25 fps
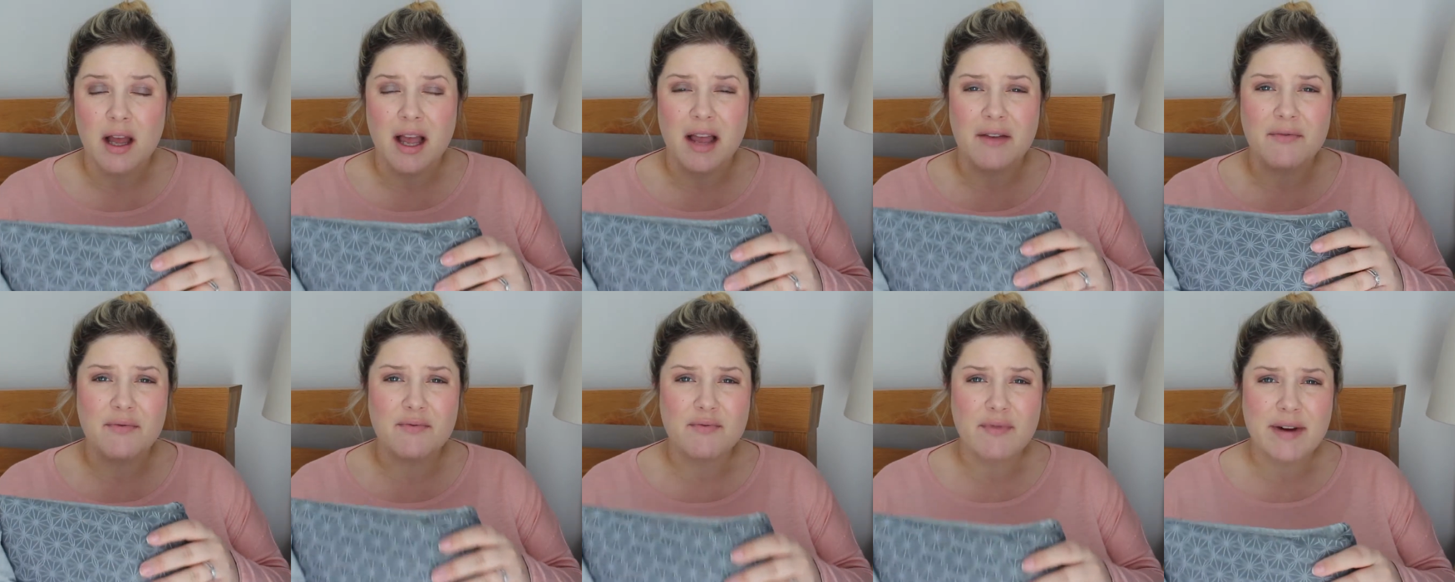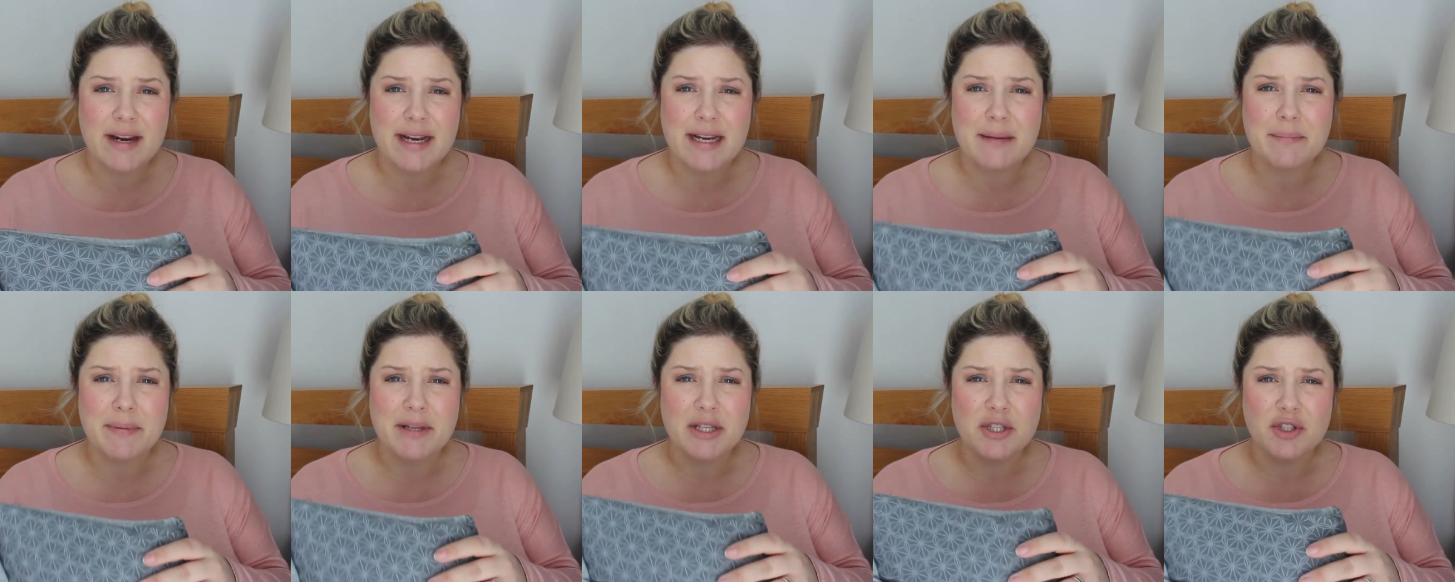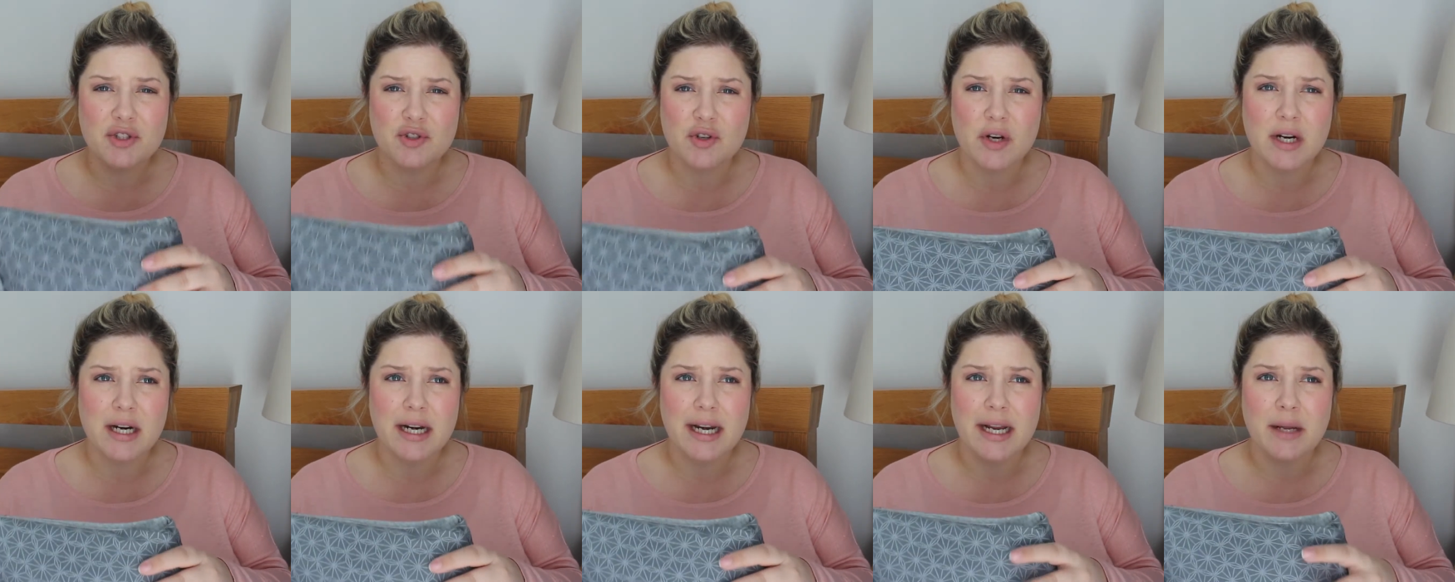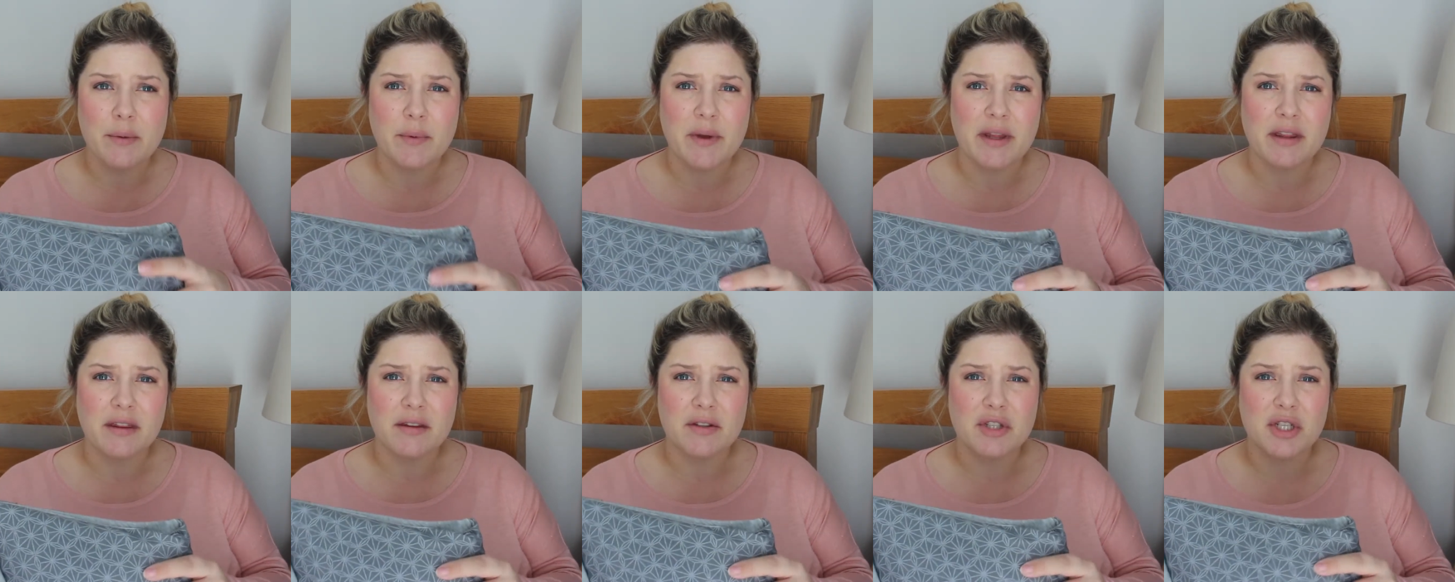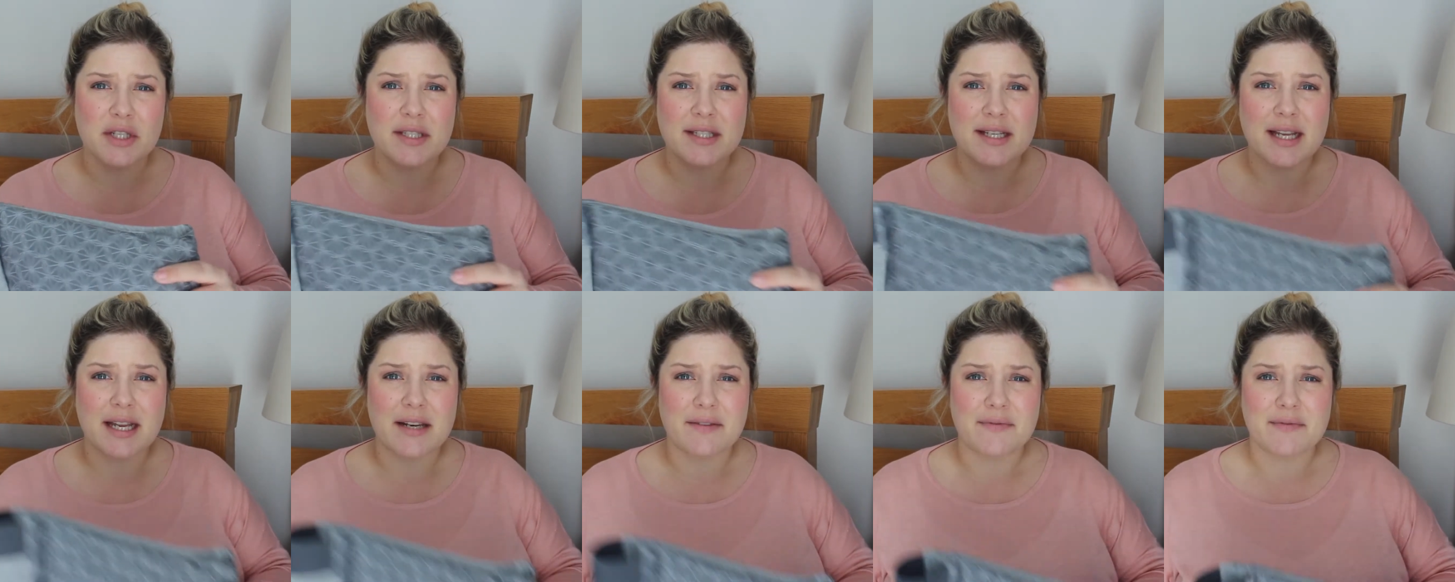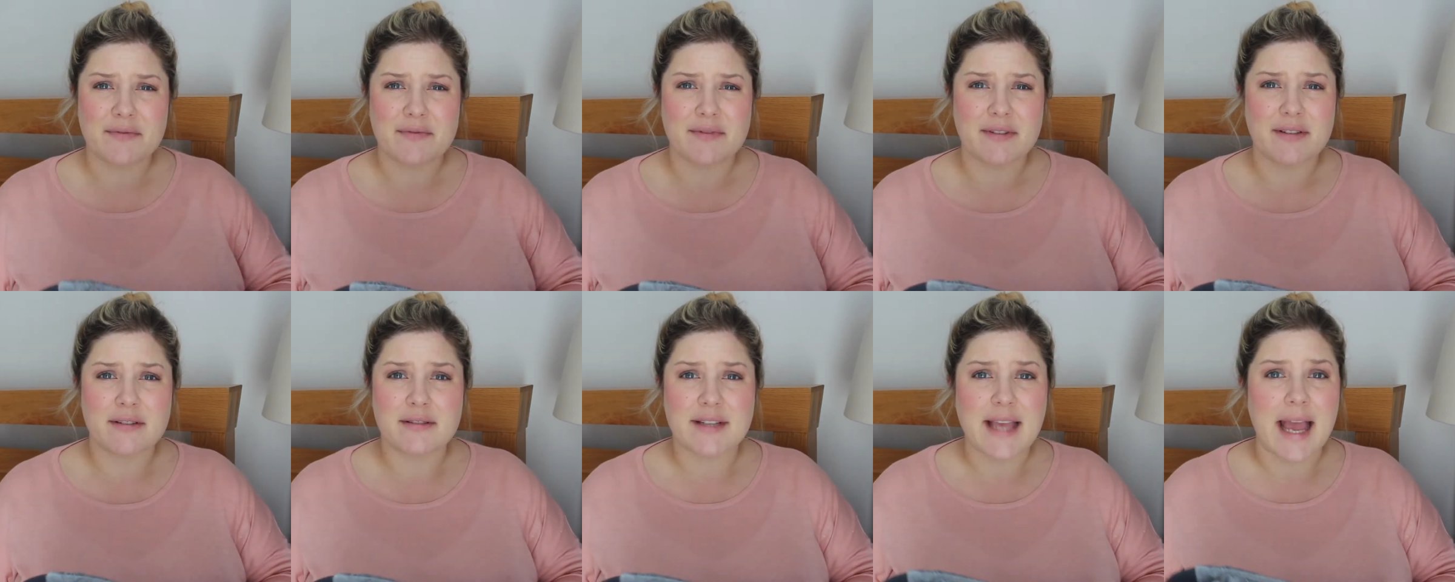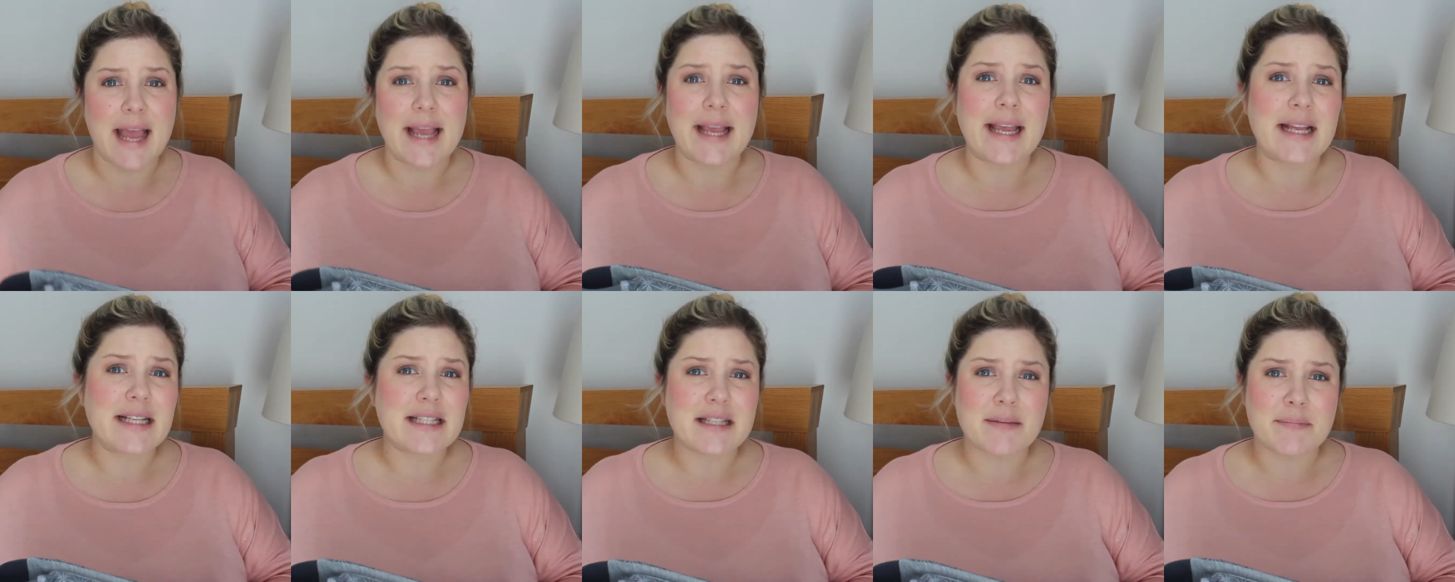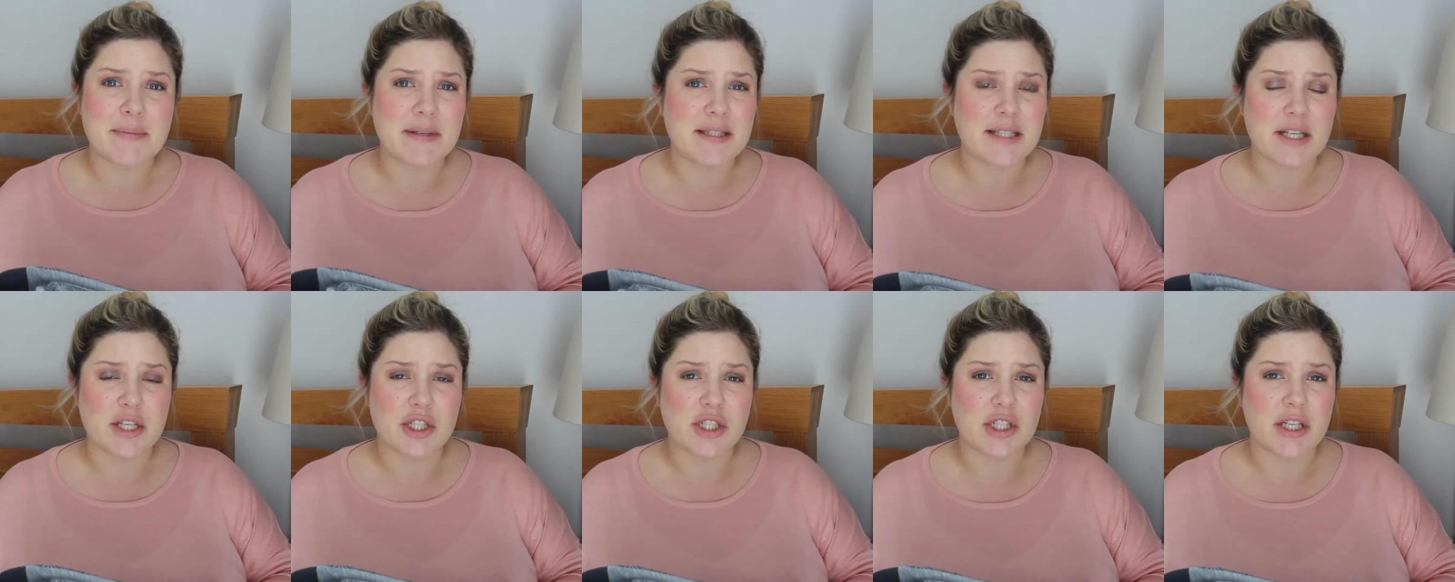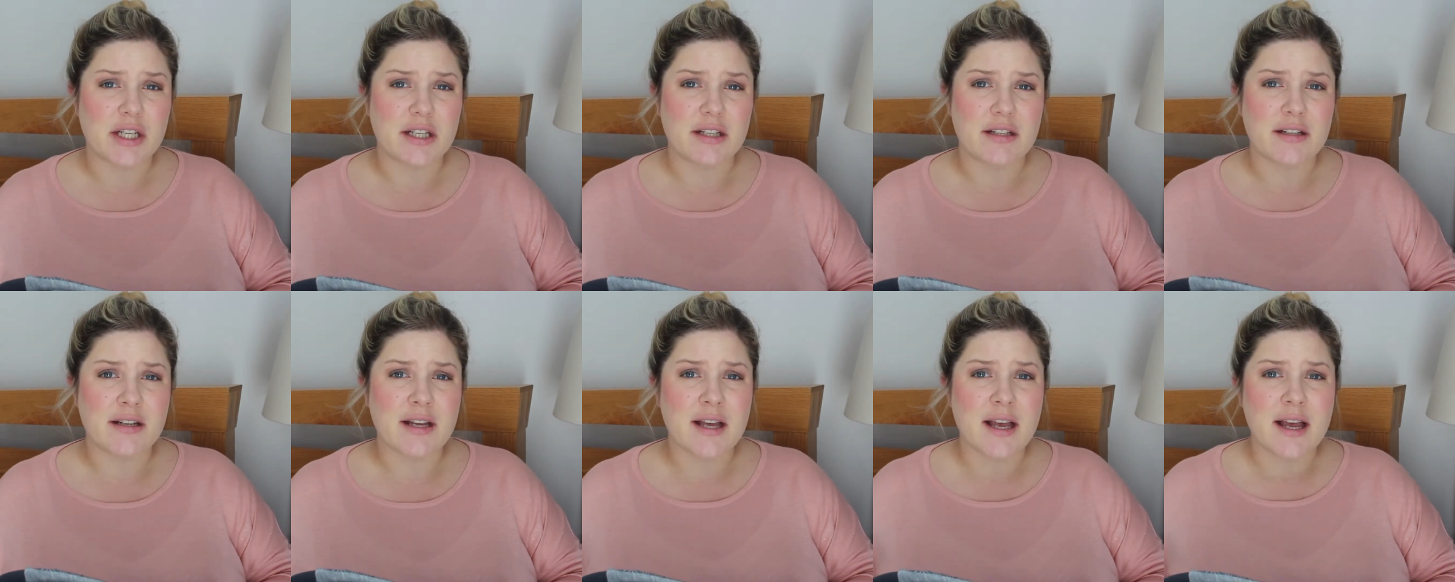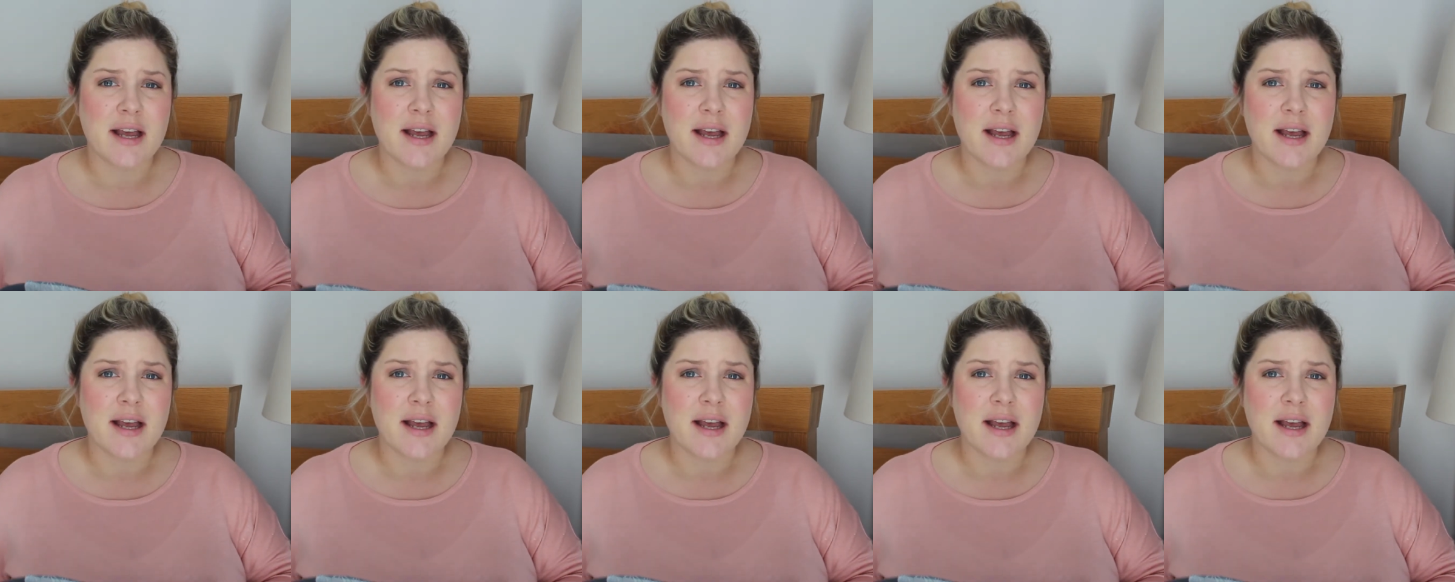I've really been struggling with just kind of getting into position,